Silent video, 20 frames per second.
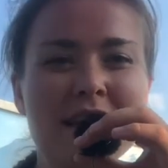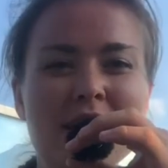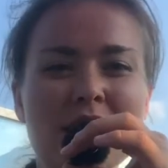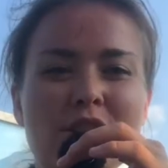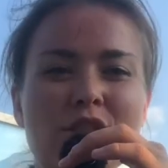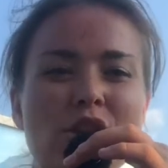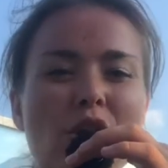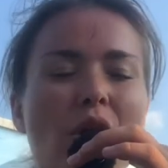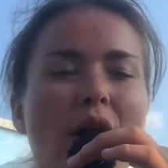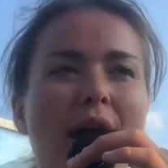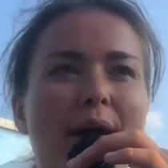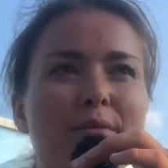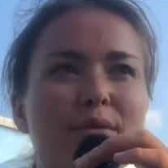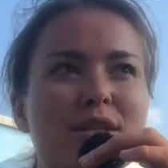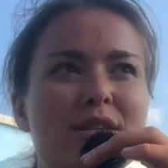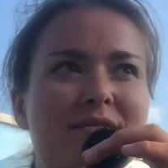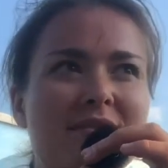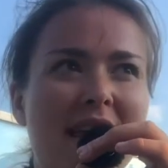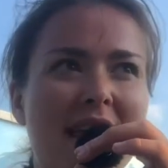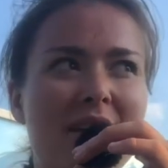So I
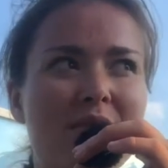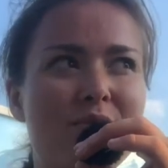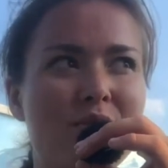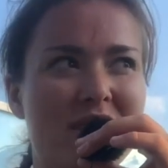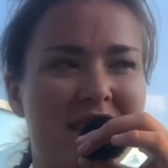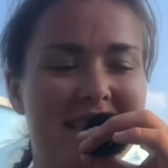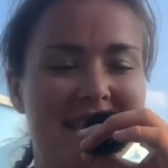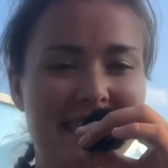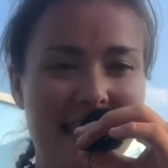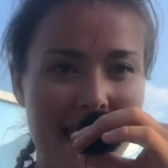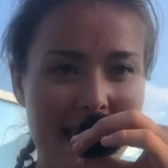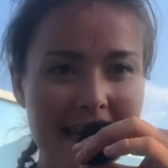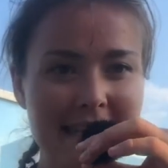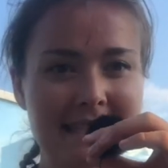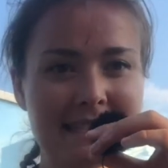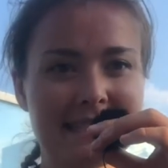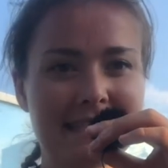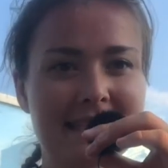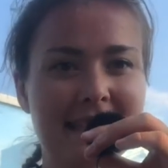was flying with SAS,